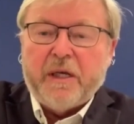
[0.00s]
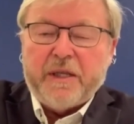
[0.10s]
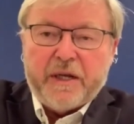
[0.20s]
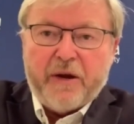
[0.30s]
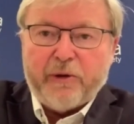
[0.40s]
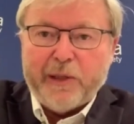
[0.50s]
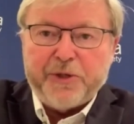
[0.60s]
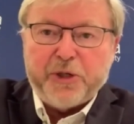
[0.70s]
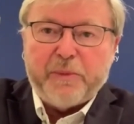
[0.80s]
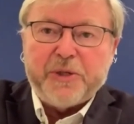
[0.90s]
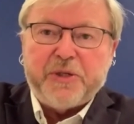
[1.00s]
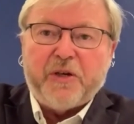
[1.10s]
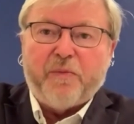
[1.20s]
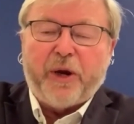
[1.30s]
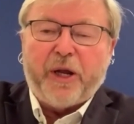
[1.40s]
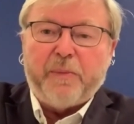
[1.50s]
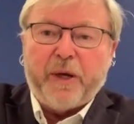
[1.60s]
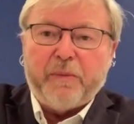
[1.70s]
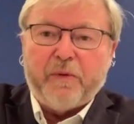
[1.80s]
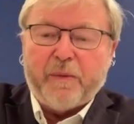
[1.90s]
the inherent legitimacy of bringing
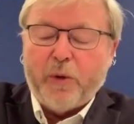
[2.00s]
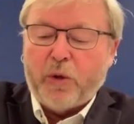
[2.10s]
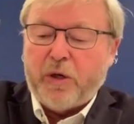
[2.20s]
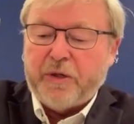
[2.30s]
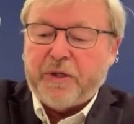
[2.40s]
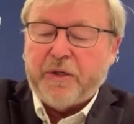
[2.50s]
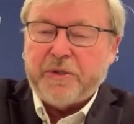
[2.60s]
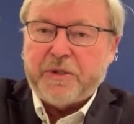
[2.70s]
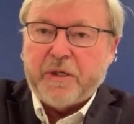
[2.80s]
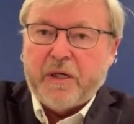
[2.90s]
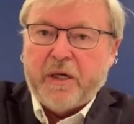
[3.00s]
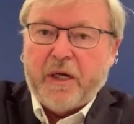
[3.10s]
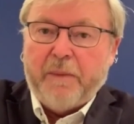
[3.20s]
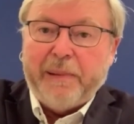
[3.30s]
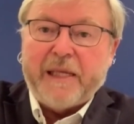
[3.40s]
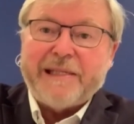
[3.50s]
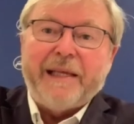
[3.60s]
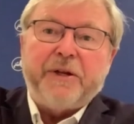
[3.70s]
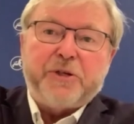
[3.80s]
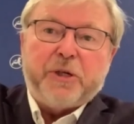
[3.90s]
people from all continents, plus
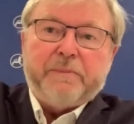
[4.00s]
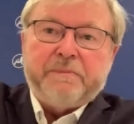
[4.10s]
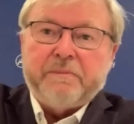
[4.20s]
leadership.